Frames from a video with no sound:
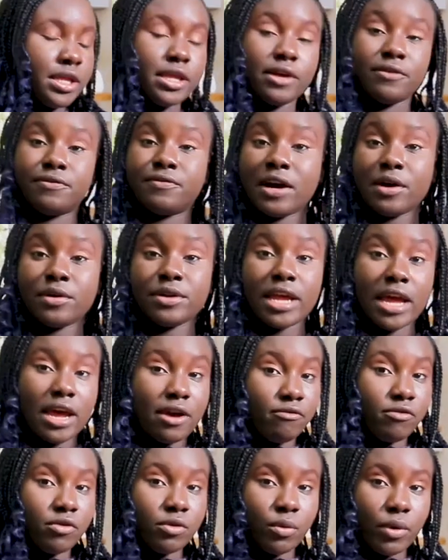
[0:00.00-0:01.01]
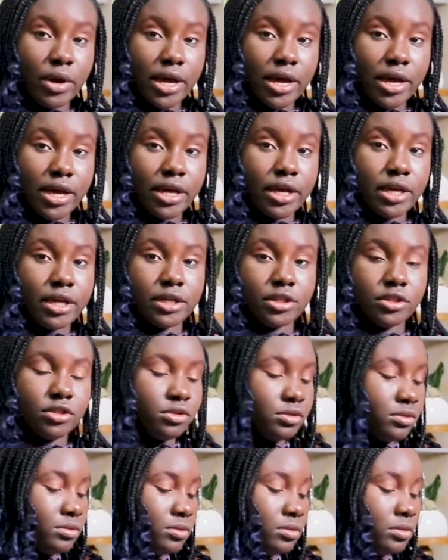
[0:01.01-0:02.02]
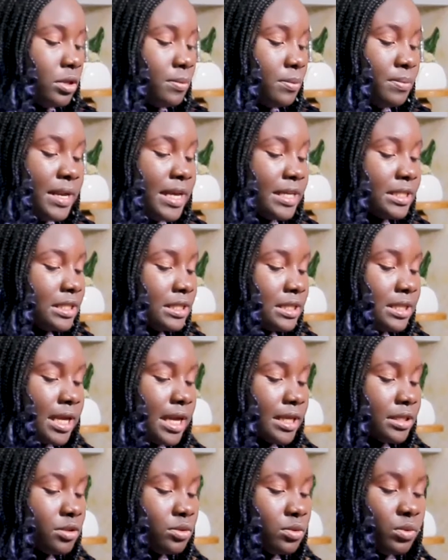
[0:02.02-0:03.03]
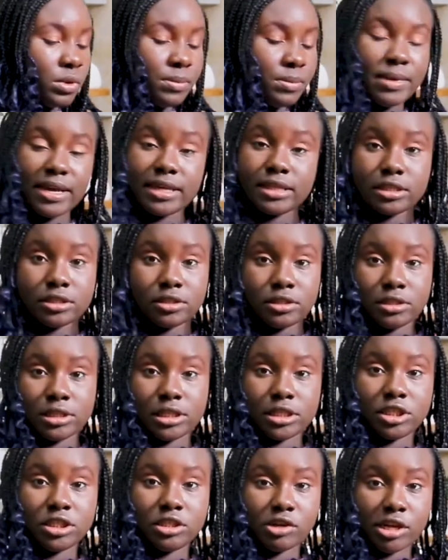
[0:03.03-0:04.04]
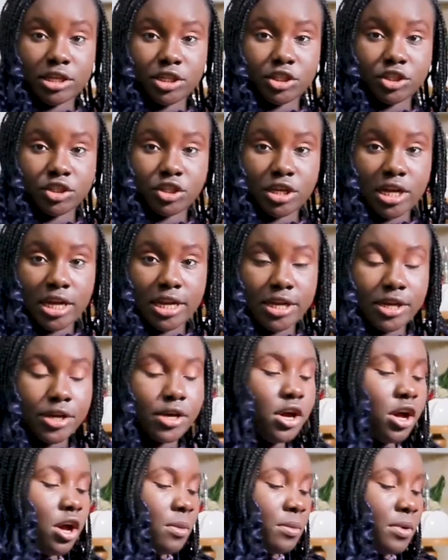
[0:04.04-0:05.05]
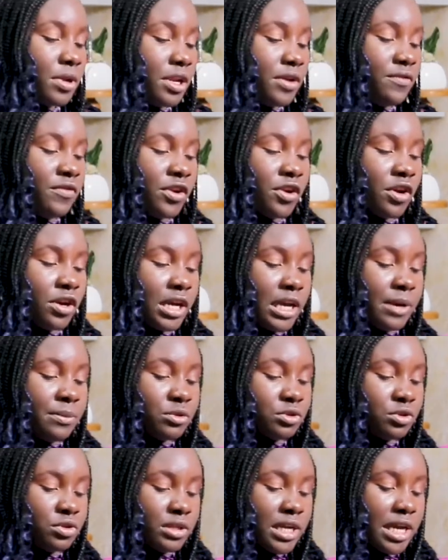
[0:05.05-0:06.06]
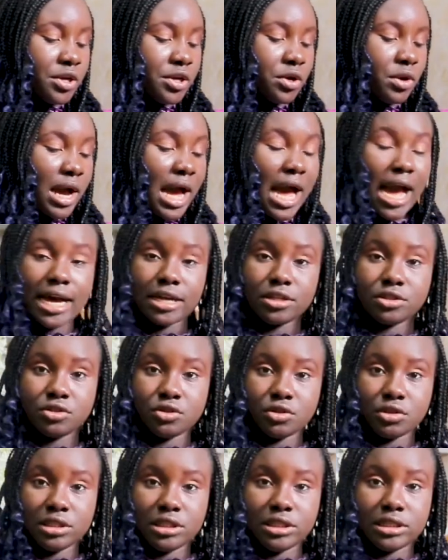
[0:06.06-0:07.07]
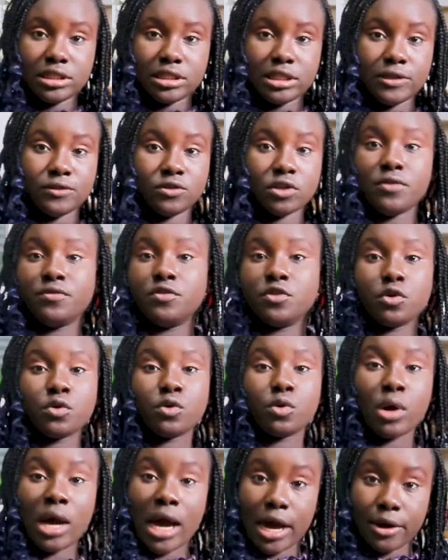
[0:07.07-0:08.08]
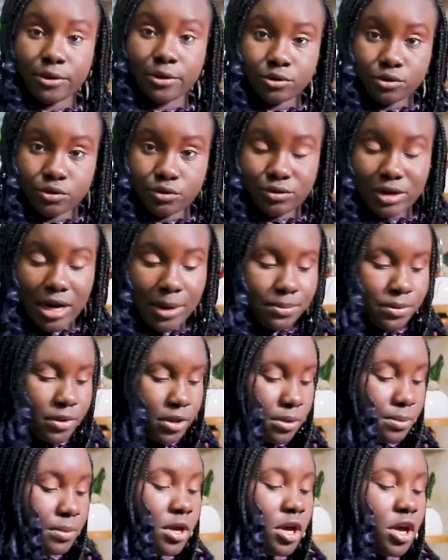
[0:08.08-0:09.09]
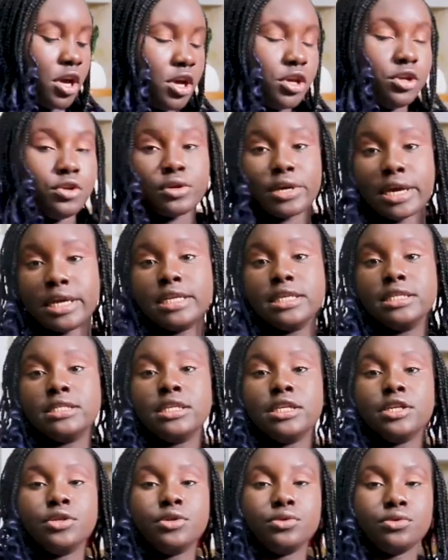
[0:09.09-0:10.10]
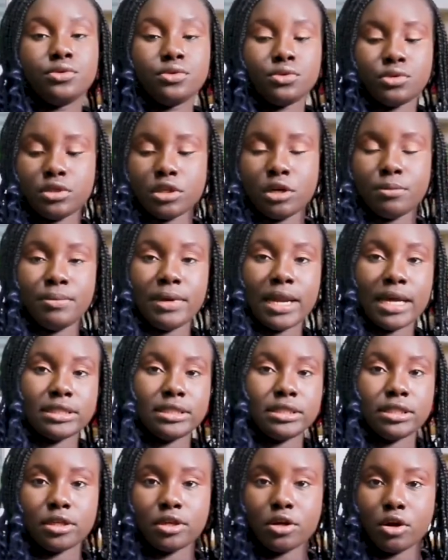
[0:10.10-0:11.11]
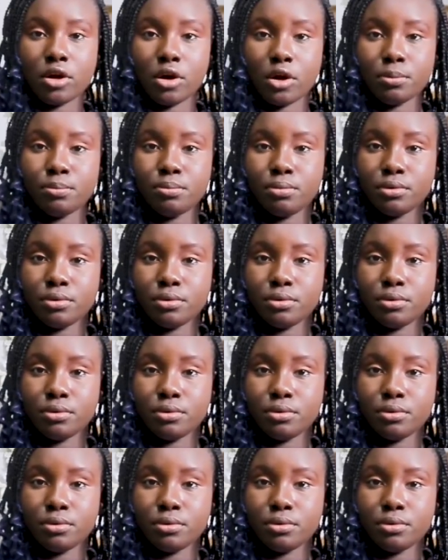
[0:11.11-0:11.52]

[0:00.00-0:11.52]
They're found everywhere in the places that we make this dish traditionally. But if you're not able to get your hands on these leaves, or if you don't know how to wrap them, you can easily use a plastic cup